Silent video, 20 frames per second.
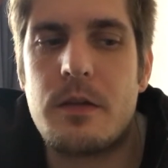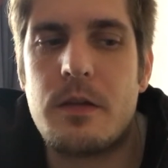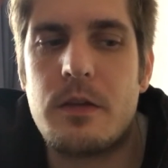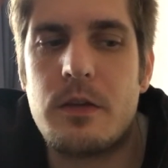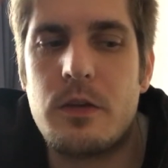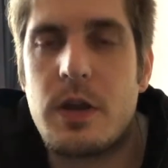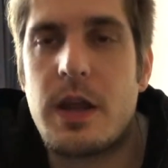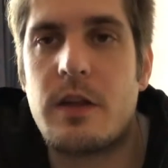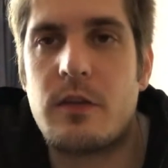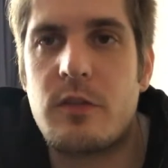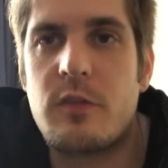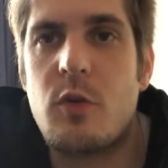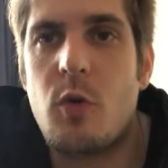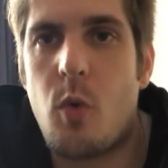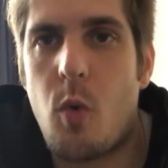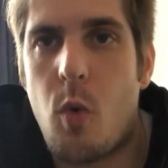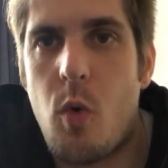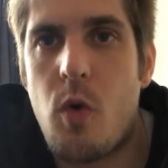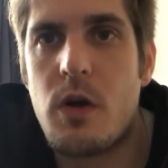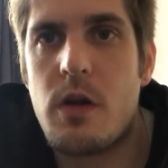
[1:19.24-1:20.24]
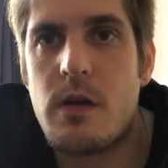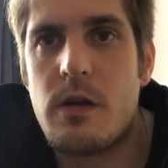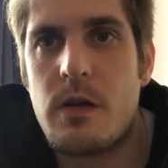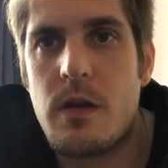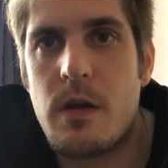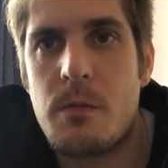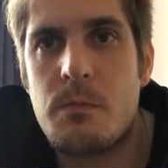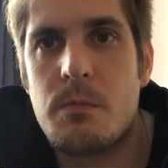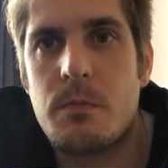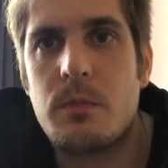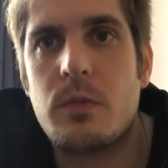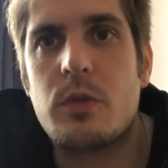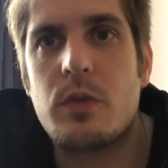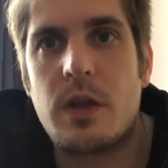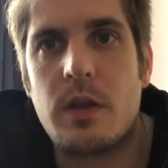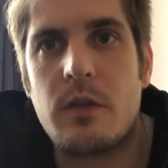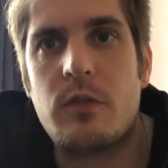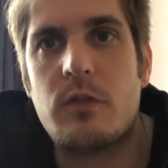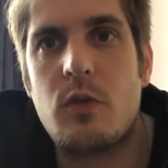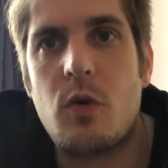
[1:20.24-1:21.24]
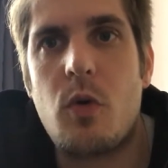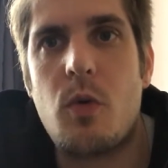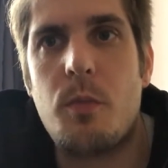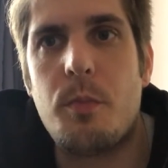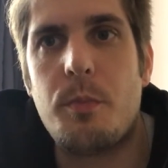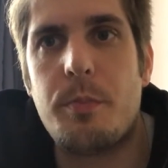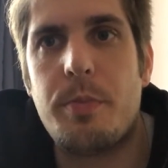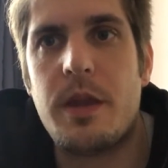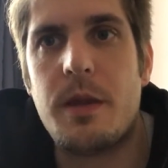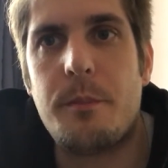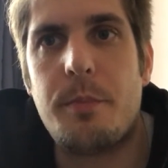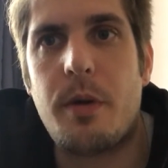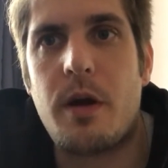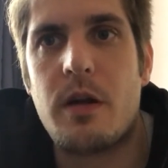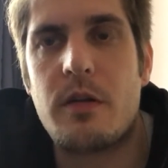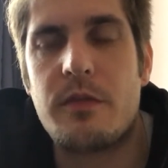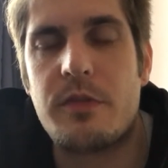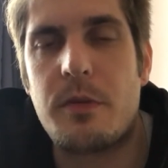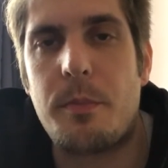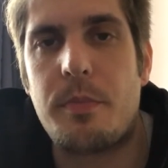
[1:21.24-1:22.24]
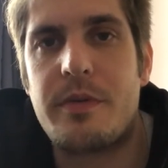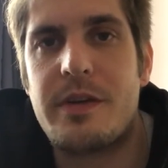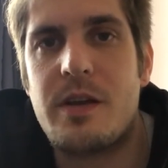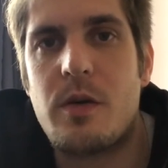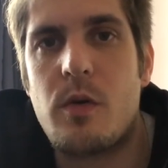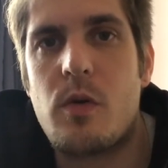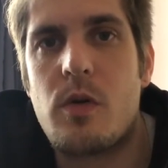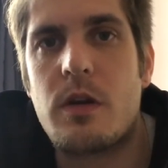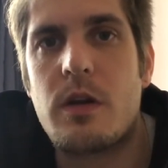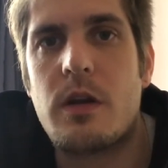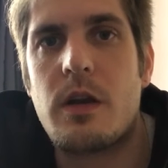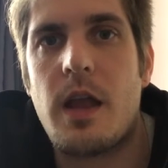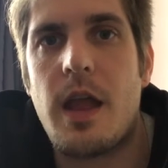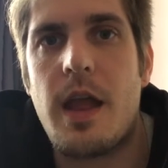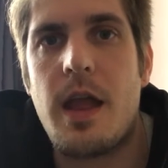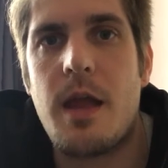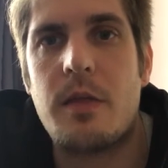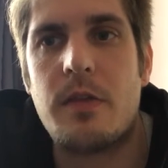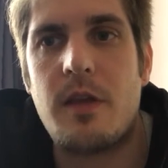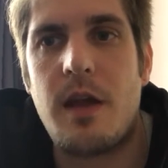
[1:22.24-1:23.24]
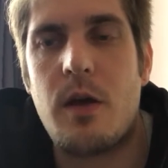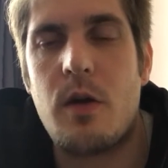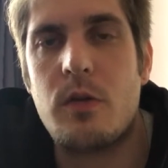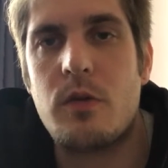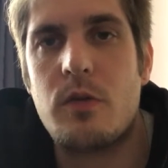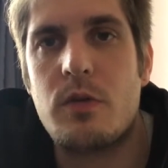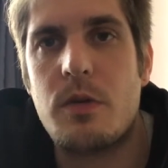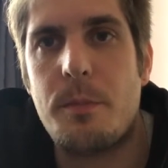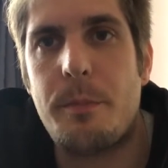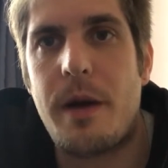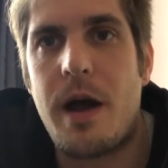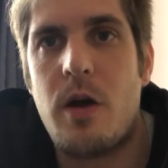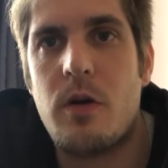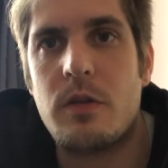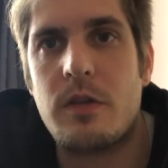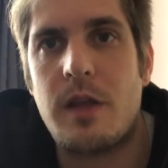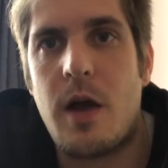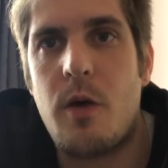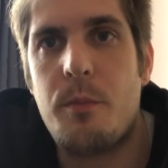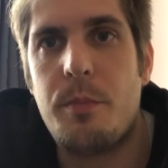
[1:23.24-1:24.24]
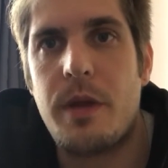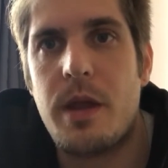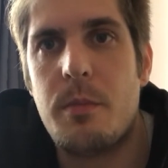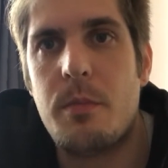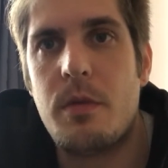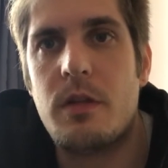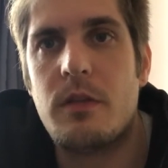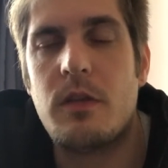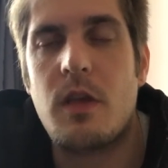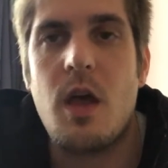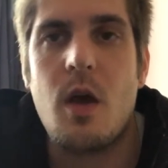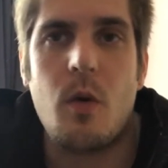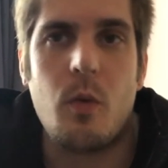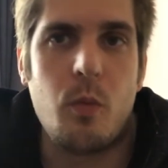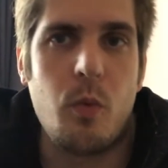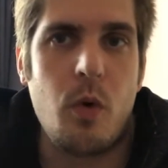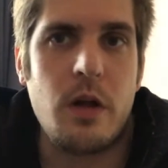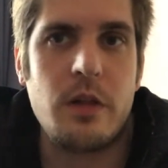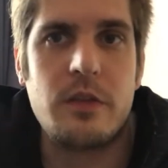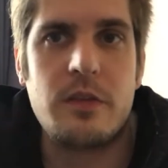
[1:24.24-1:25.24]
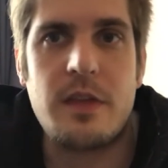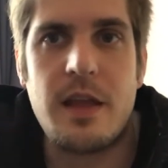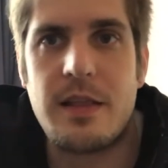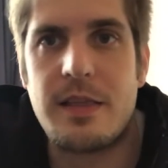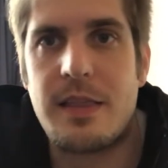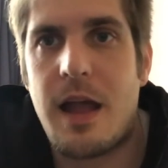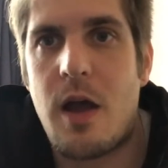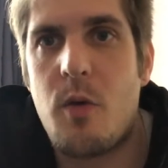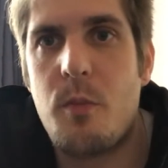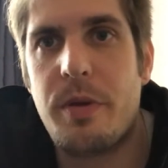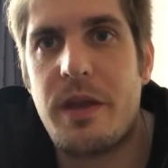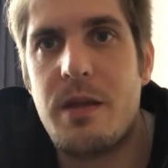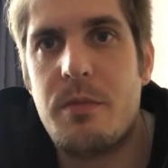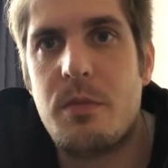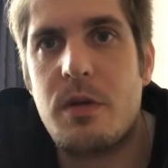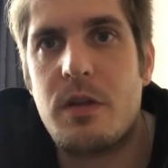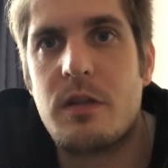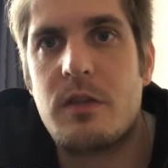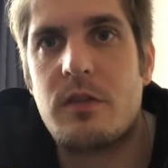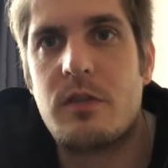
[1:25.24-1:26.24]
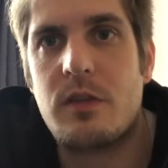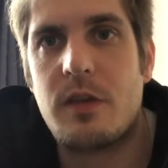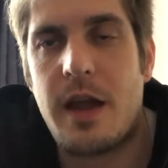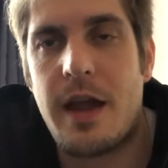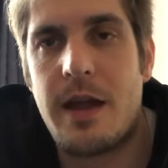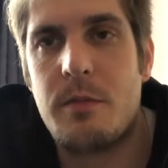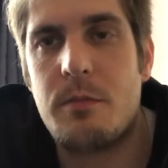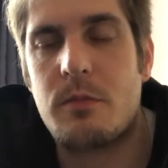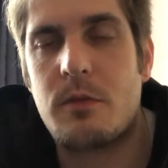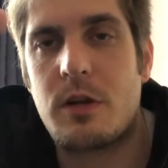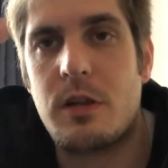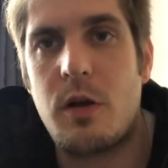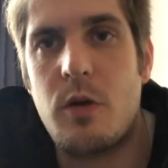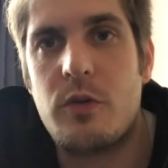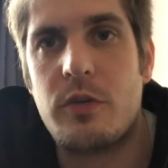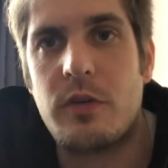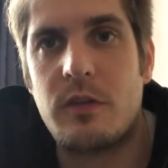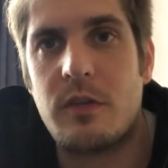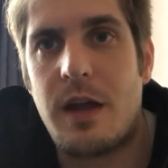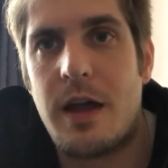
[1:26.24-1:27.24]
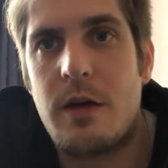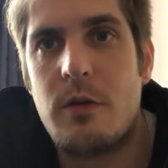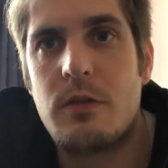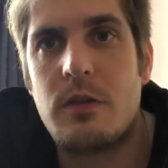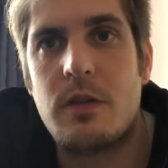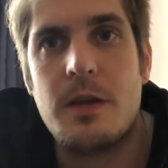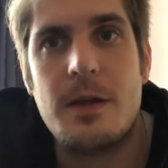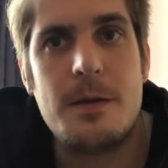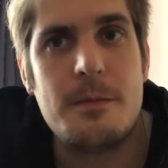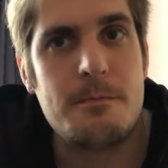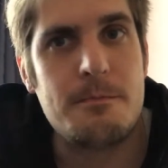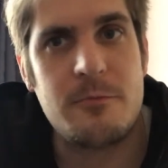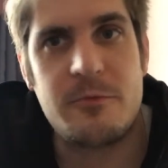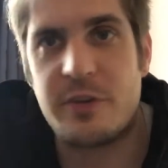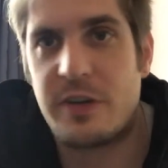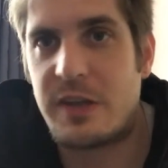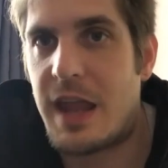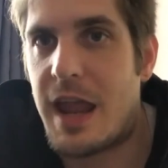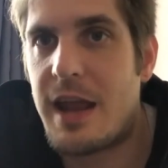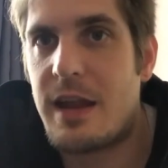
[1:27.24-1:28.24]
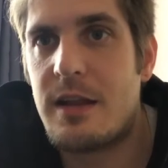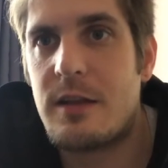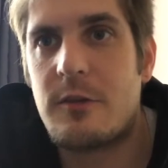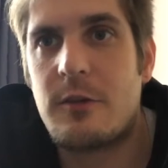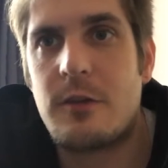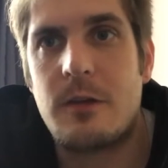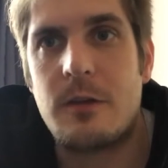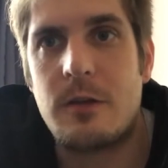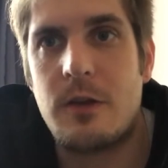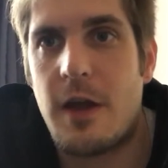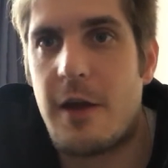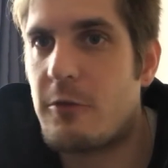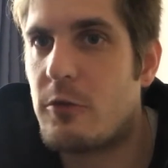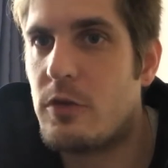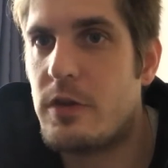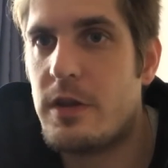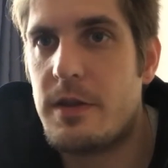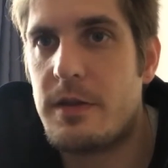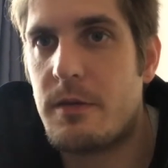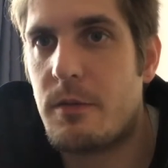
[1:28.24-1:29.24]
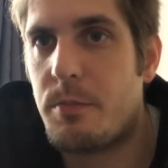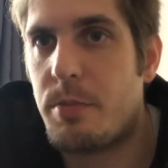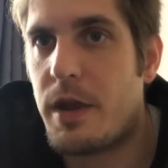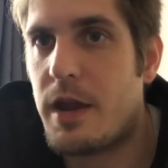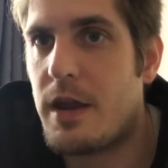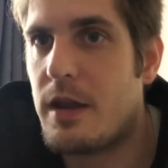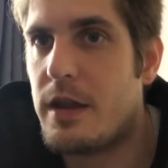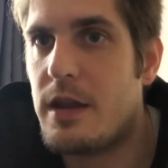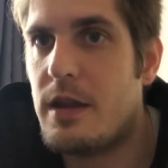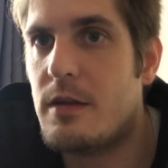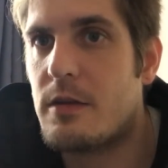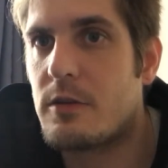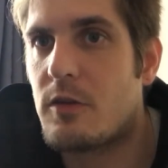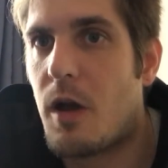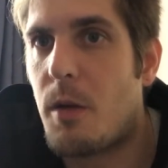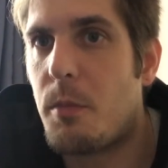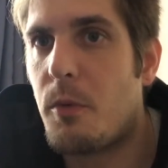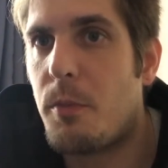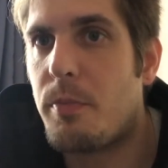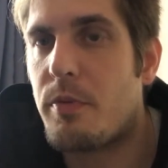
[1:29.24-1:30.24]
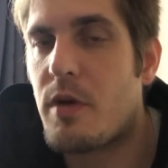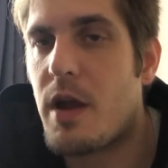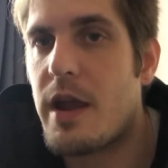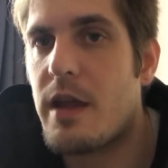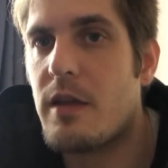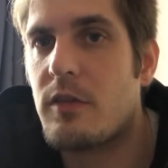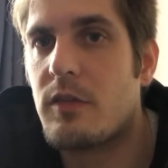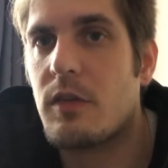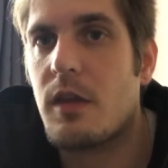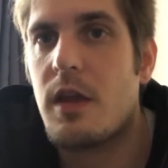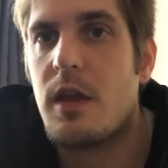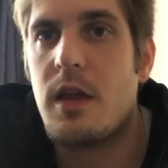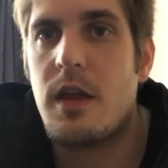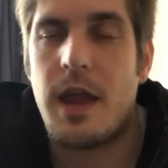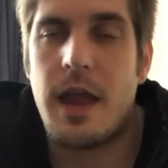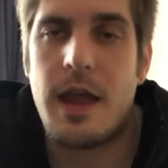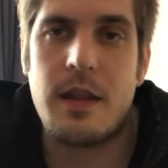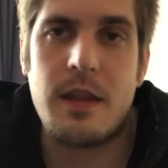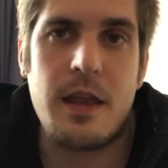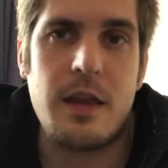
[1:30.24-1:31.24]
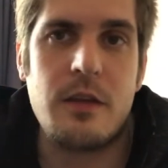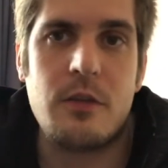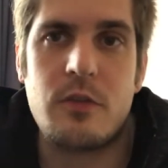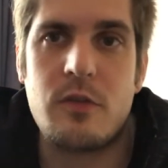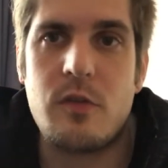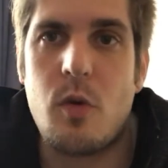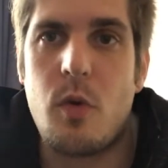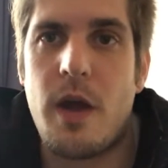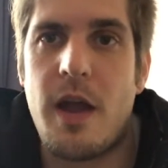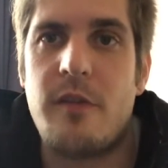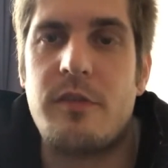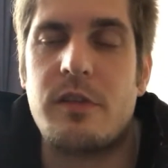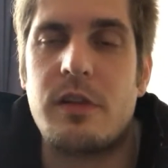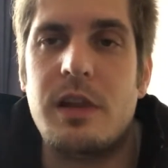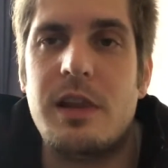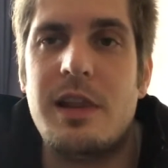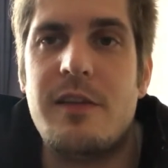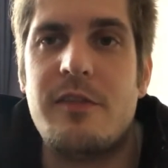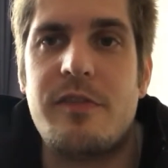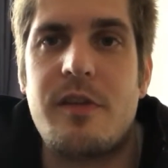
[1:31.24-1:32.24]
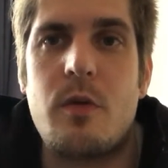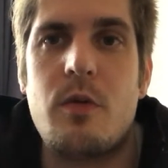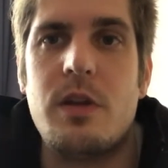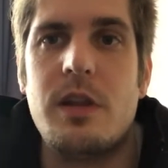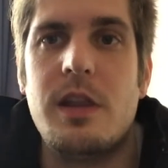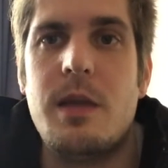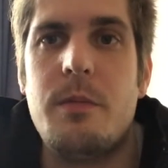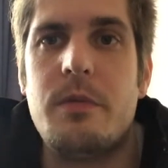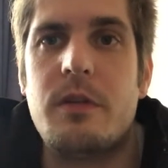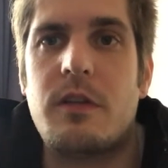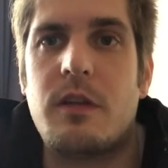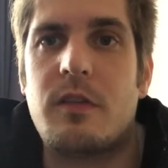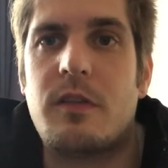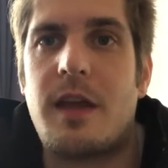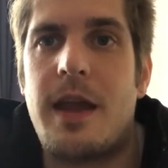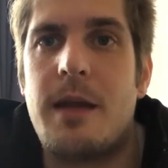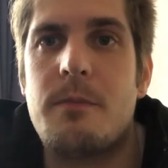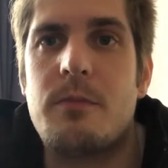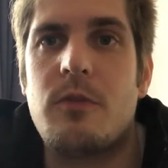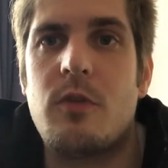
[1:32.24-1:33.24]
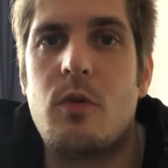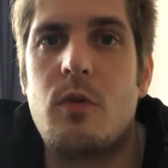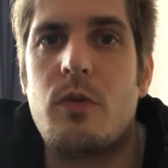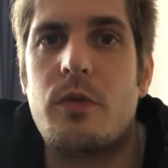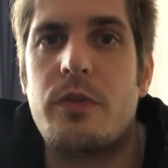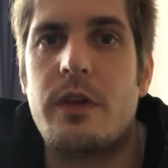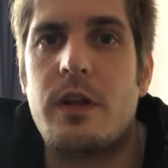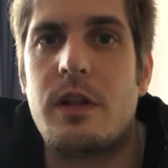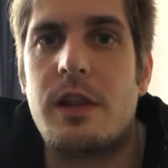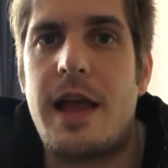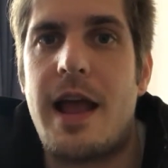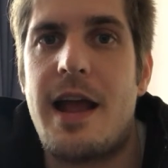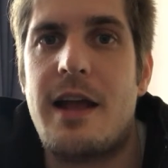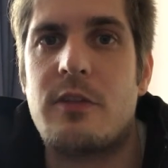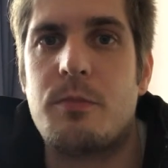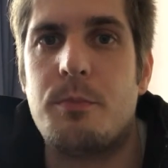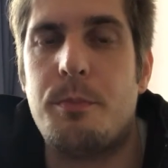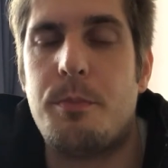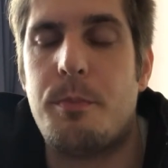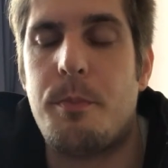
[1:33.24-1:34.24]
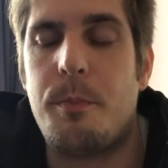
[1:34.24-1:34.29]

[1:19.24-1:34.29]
You can still order them, you can still be part of the pre-order and do the down payment. Once that down payment time closes out, forget it. You have to need to pay either double price, and then you still have a very limited time till the last